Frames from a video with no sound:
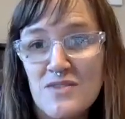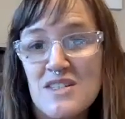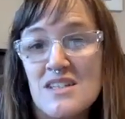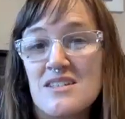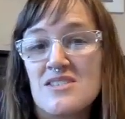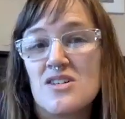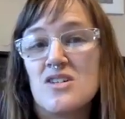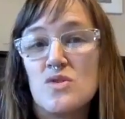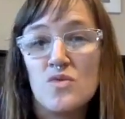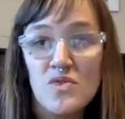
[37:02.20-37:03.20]
seat to start
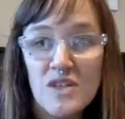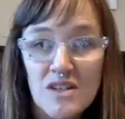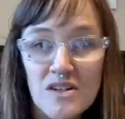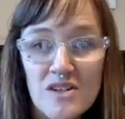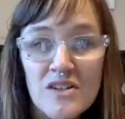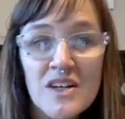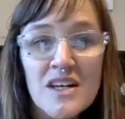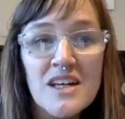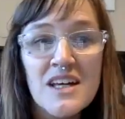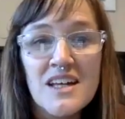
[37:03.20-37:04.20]
to feel
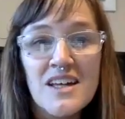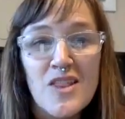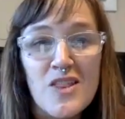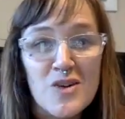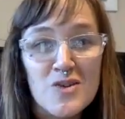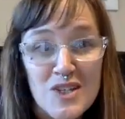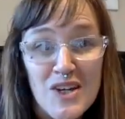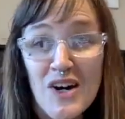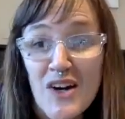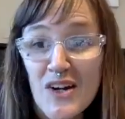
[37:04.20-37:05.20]
those
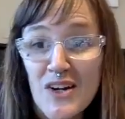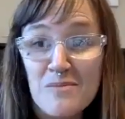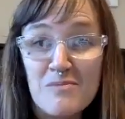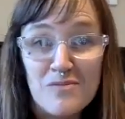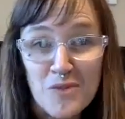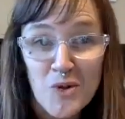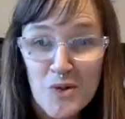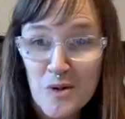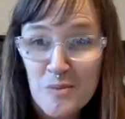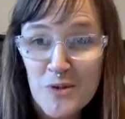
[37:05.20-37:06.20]
younger
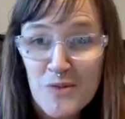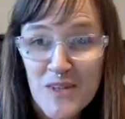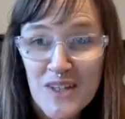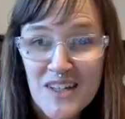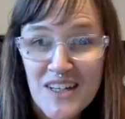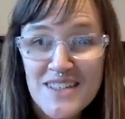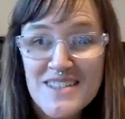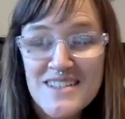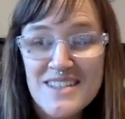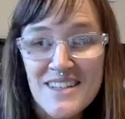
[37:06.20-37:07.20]
vulnerable
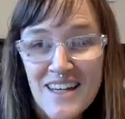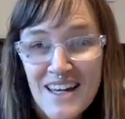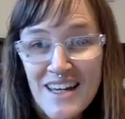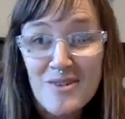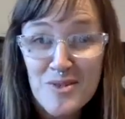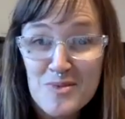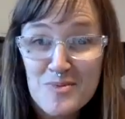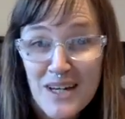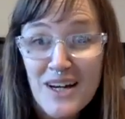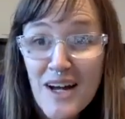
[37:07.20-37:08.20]
feelings,
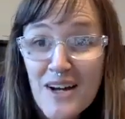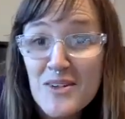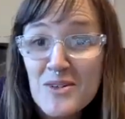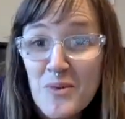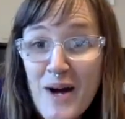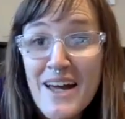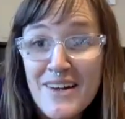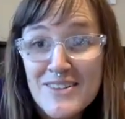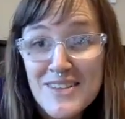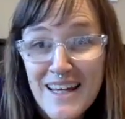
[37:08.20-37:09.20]
it got a little
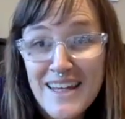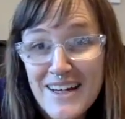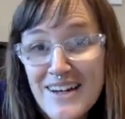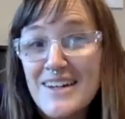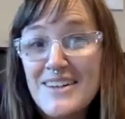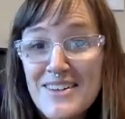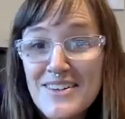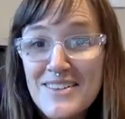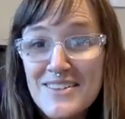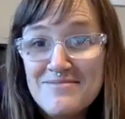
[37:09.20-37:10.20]
wild. Like it got a little,